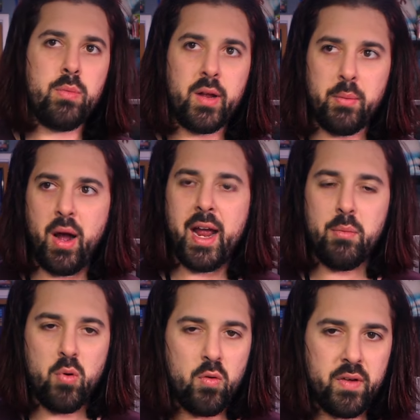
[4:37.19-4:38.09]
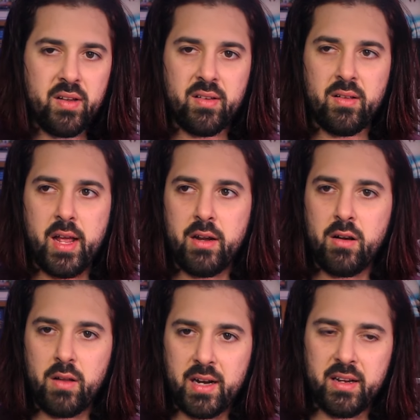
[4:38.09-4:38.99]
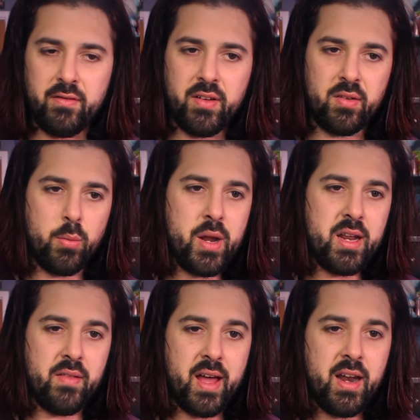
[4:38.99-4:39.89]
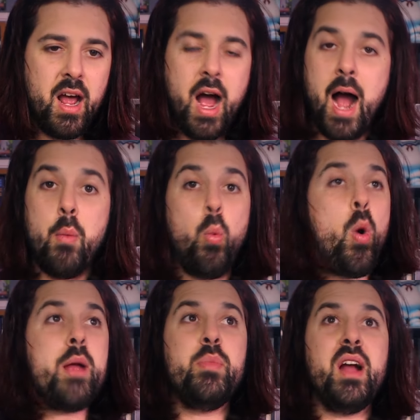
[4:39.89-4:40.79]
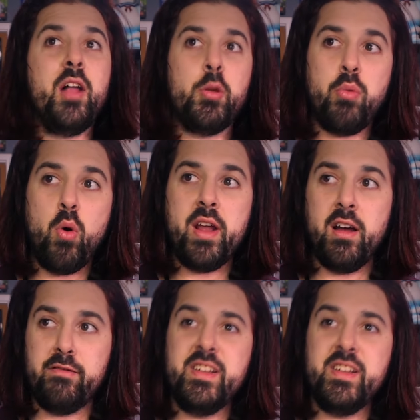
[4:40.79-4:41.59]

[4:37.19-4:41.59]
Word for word: like buying movies and, and collecting physical media that I'm way beyond the point of